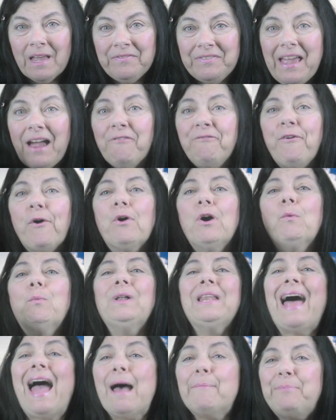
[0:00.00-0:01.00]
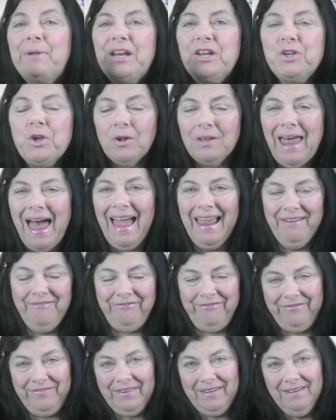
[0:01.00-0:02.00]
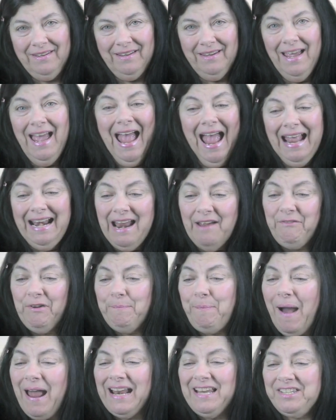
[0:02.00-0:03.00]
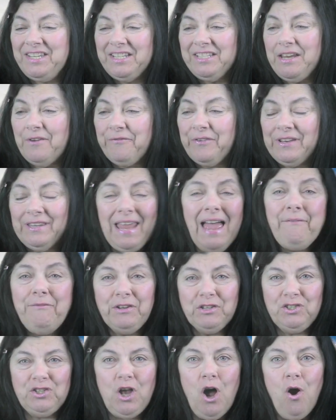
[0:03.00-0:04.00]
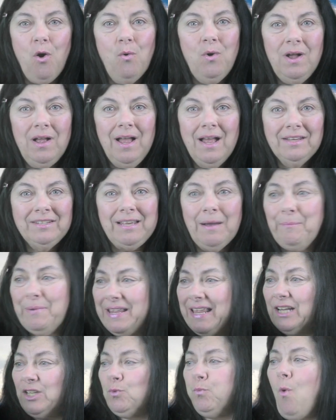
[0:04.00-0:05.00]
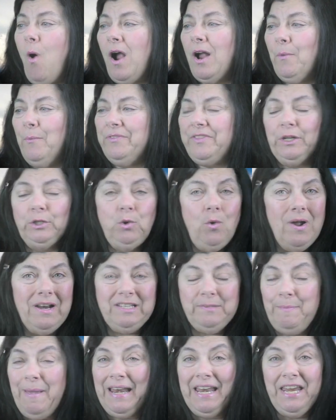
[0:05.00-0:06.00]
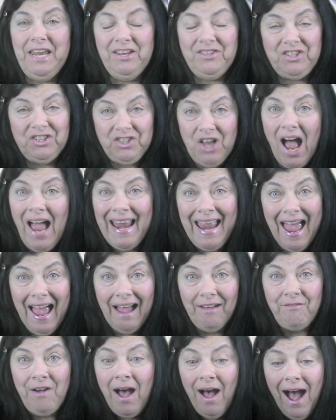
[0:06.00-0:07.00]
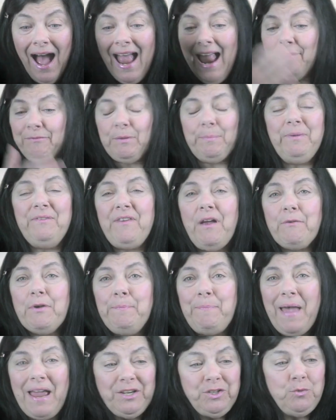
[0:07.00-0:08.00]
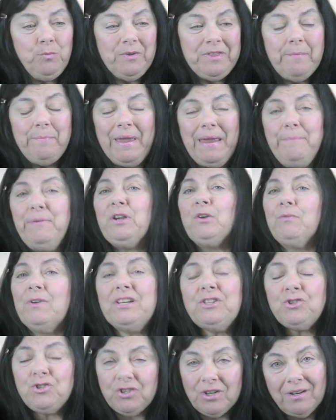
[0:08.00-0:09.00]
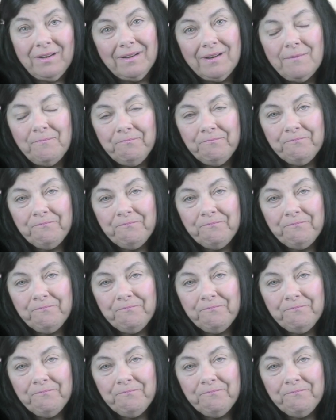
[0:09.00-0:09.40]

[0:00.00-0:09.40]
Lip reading: Therefore, it will happen in your life. And everybody's at different levels. So somebody that's walking with the Lord as many years as I have to be very patient with a baby Christian.